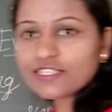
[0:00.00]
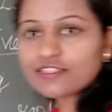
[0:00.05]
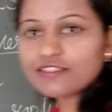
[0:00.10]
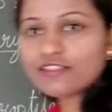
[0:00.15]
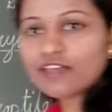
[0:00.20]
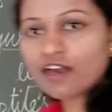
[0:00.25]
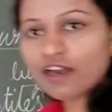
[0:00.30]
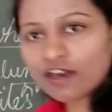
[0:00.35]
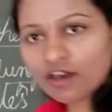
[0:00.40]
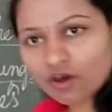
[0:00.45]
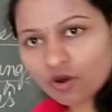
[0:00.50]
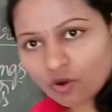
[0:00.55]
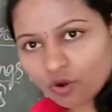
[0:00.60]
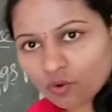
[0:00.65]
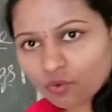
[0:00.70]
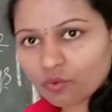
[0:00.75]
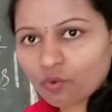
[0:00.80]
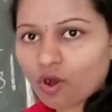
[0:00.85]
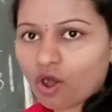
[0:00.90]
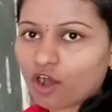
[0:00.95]
in the
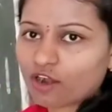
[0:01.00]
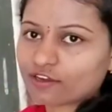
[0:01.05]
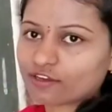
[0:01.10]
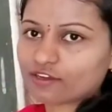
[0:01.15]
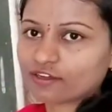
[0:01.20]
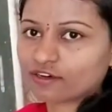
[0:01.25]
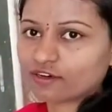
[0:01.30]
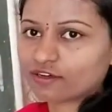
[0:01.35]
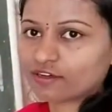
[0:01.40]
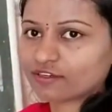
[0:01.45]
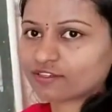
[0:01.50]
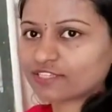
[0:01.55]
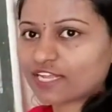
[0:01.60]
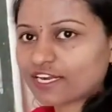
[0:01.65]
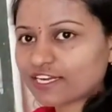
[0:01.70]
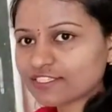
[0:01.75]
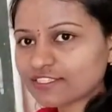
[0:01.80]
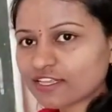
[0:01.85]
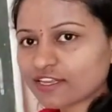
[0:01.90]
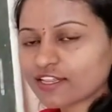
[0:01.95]
water.
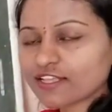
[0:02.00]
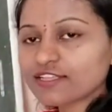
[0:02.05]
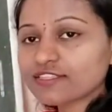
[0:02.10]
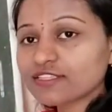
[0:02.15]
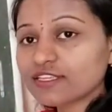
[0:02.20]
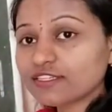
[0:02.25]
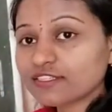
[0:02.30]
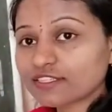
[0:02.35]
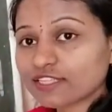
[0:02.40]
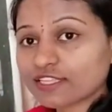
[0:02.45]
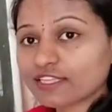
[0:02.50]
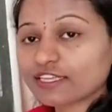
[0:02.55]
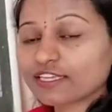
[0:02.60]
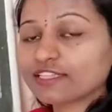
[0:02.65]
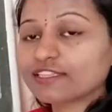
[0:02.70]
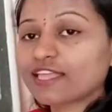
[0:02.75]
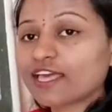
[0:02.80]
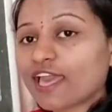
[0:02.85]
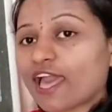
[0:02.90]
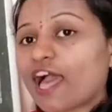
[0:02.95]
That is the reason
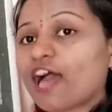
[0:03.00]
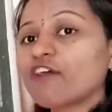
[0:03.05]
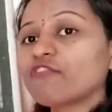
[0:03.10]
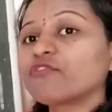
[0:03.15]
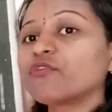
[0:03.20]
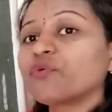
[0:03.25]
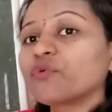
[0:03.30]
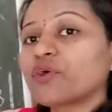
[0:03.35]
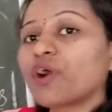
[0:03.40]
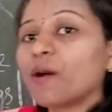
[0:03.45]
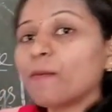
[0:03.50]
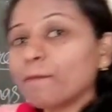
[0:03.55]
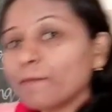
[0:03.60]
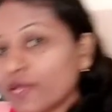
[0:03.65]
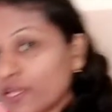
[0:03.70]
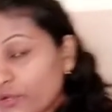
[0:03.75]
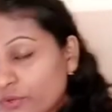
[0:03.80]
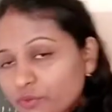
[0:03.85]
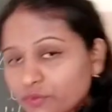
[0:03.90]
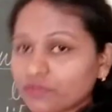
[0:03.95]
they have to come
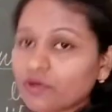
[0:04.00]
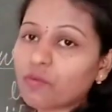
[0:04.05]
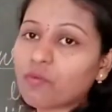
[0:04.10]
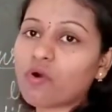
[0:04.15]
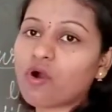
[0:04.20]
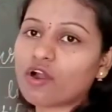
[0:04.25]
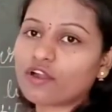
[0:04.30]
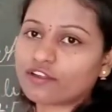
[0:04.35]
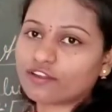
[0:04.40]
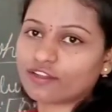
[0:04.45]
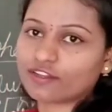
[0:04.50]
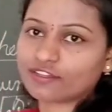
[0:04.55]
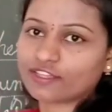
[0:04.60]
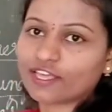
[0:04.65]
into the water.